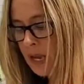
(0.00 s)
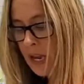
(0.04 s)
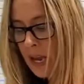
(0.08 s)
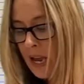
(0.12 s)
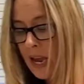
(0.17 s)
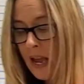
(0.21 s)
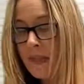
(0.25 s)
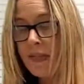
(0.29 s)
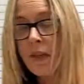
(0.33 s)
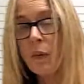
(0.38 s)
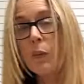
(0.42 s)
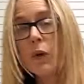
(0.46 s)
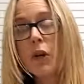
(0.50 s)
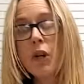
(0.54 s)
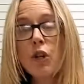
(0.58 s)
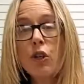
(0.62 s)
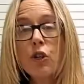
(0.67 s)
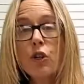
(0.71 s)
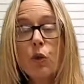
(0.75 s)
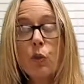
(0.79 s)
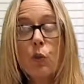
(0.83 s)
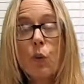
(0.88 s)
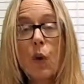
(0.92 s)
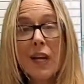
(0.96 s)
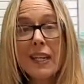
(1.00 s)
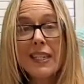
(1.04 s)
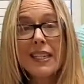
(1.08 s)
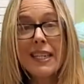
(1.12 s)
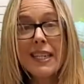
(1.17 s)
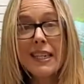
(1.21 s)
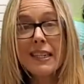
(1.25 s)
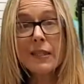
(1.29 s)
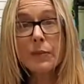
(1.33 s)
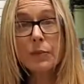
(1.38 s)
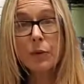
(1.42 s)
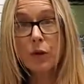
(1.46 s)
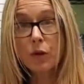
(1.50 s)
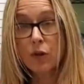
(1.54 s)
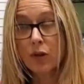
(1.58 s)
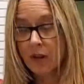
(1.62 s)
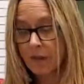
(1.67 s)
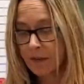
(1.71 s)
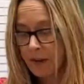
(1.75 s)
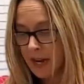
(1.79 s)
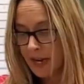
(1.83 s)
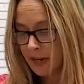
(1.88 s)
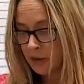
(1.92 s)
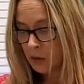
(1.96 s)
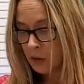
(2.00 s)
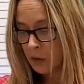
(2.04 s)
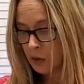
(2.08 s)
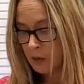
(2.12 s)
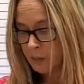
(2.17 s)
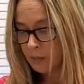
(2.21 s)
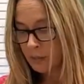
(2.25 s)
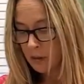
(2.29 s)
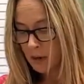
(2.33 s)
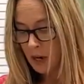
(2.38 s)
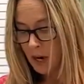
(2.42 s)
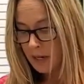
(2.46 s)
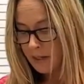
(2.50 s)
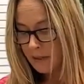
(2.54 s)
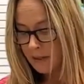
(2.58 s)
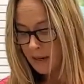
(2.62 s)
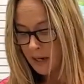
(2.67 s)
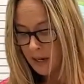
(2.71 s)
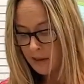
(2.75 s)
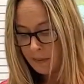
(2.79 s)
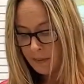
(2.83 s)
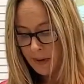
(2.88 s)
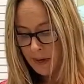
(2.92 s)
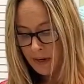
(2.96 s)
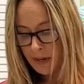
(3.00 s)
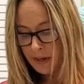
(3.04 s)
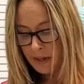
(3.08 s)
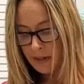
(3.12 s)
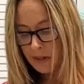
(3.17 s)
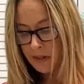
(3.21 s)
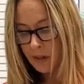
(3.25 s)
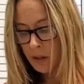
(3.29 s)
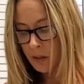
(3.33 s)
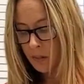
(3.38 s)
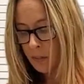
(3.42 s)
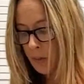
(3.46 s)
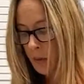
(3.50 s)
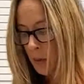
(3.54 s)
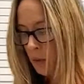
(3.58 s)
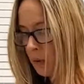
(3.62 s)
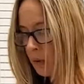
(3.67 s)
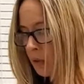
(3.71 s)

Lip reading: And then we're going to do 1 teaspoon of hydrogen peroxide right into the bowl